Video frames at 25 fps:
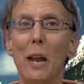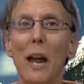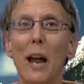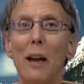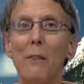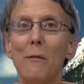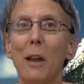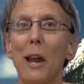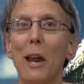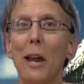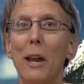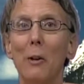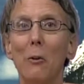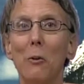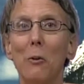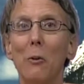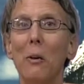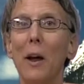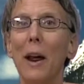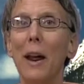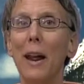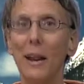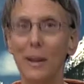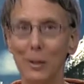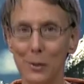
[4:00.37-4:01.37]
we have a
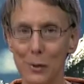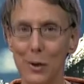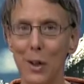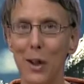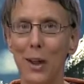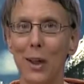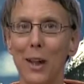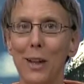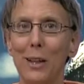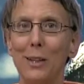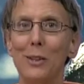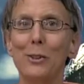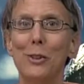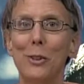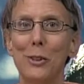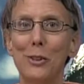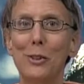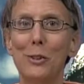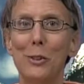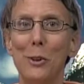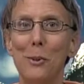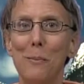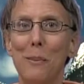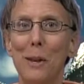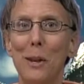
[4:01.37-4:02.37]
great
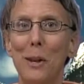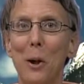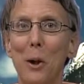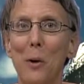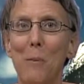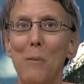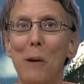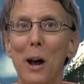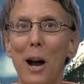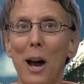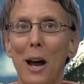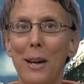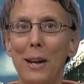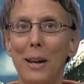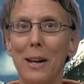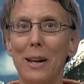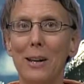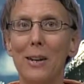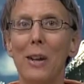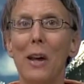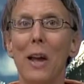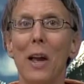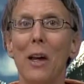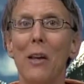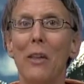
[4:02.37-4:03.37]
system in our
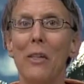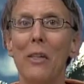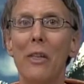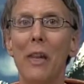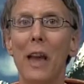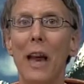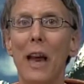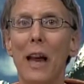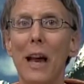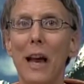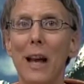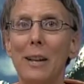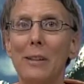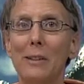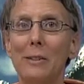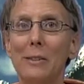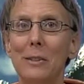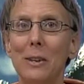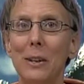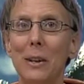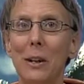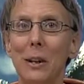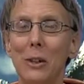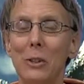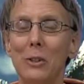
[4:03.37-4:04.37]
body
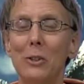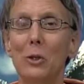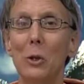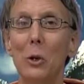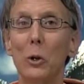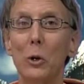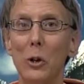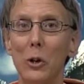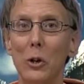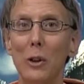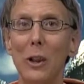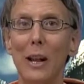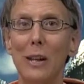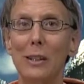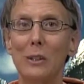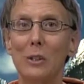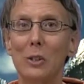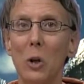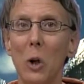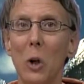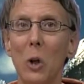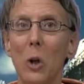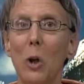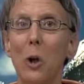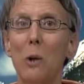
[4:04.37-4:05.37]
that
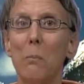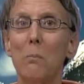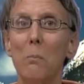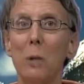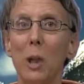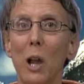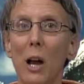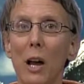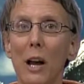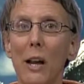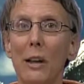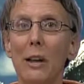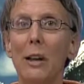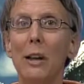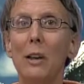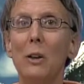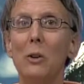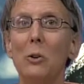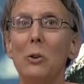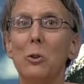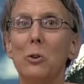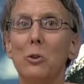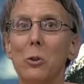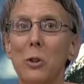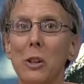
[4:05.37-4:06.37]
circulates all her blood
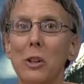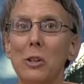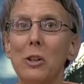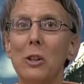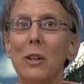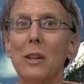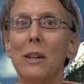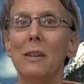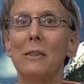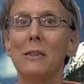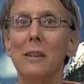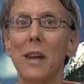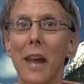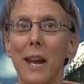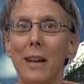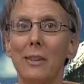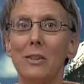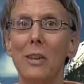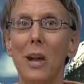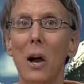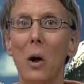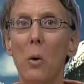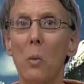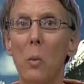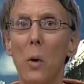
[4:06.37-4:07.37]
and nutrition and
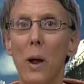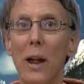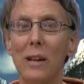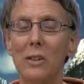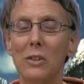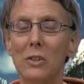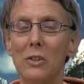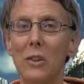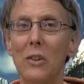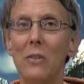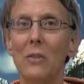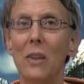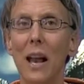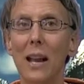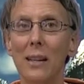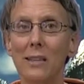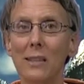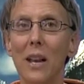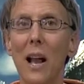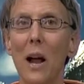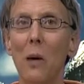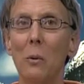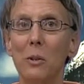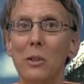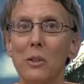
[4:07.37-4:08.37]
takes out waste. And
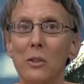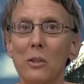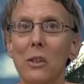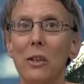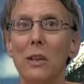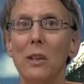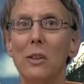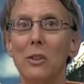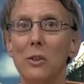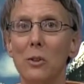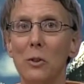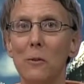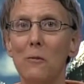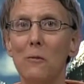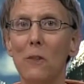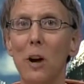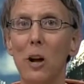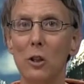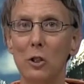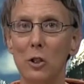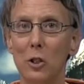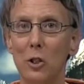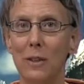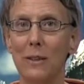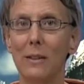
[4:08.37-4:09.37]
that's how a city should
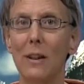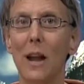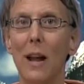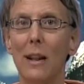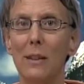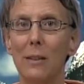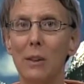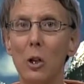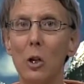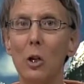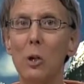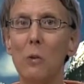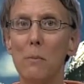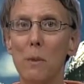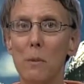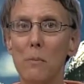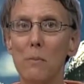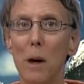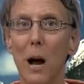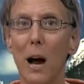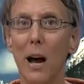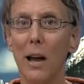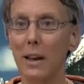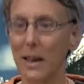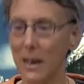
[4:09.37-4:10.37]
function, like the human
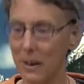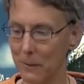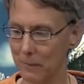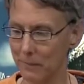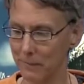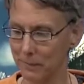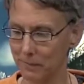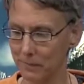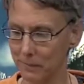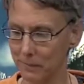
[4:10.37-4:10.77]
body.